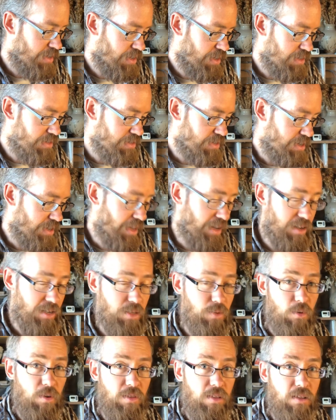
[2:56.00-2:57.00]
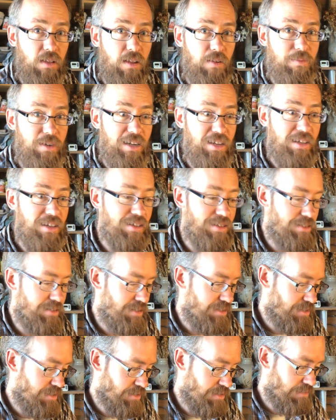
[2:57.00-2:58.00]
And, but again, it's worth a lot of money, and
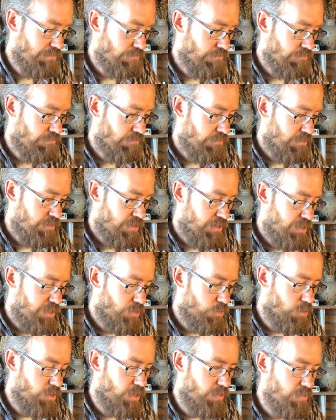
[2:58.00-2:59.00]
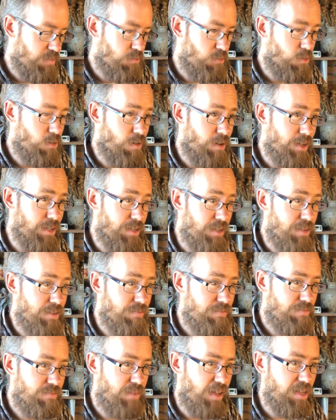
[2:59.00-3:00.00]
uh, it's worth even more as a,
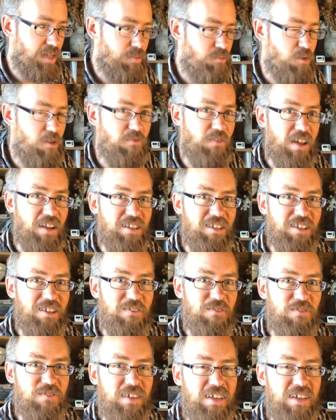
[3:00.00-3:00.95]
as a preventative